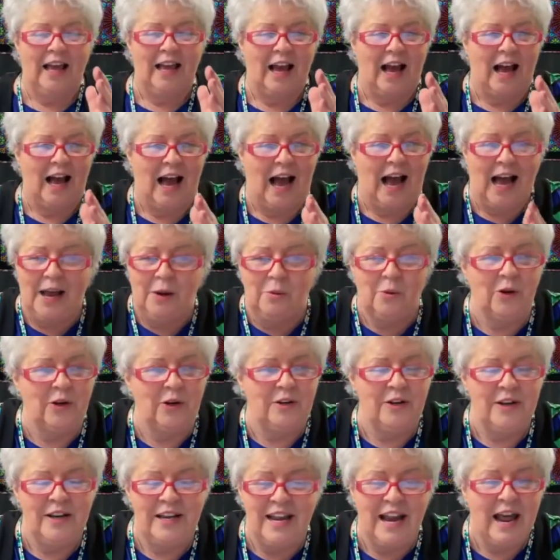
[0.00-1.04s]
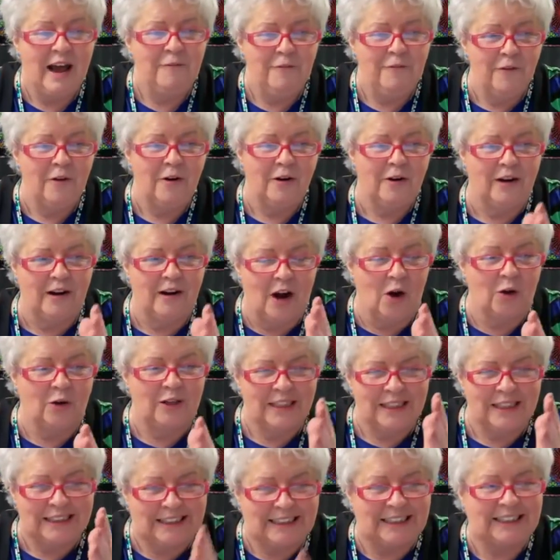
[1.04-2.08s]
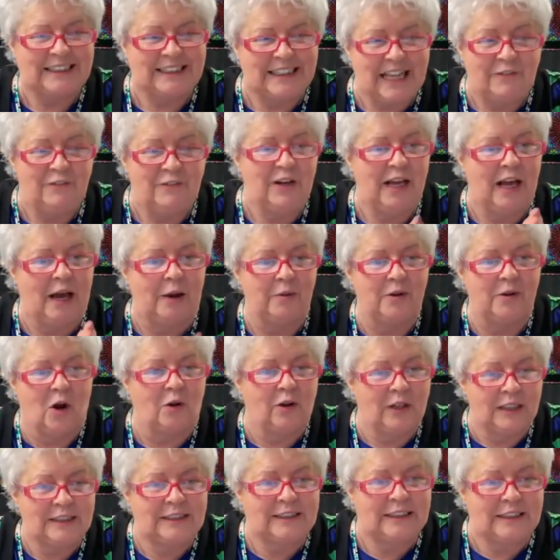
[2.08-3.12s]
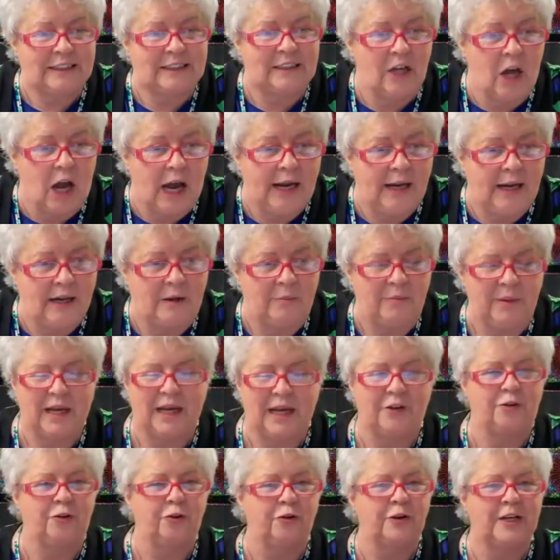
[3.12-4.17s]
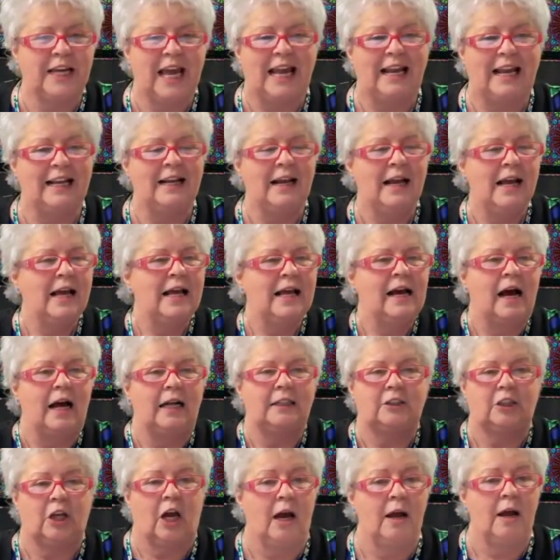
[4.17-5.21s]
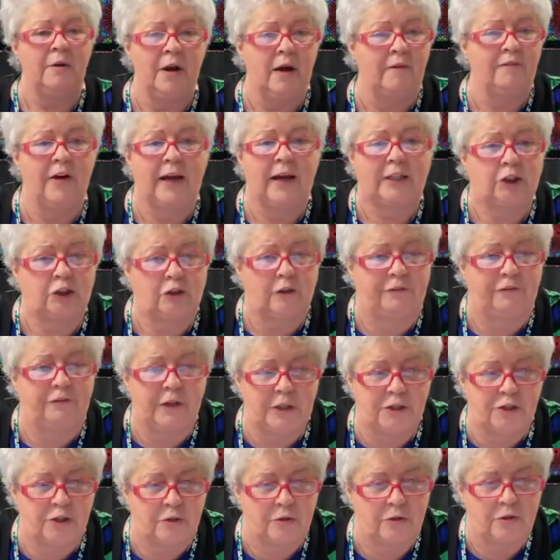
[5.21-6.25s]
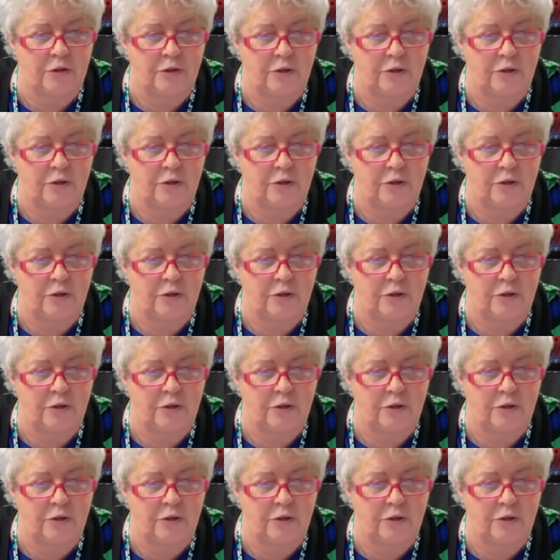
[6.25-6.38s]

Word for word: I would never go to the 670. I would go to the 690 because you're getting a ton of extra features.